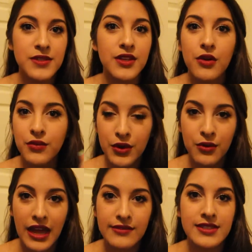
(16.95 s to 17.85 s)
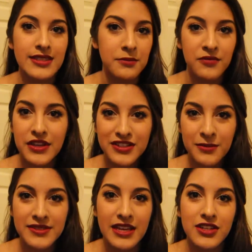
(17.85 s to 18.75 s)
So if you don't have the same face
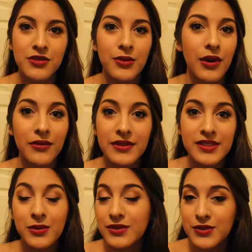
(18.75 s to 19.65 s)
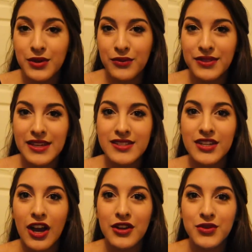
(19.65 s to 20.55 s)
shape as I do, you obviously will do different things
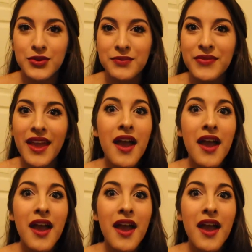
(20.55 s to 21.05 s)
to contour.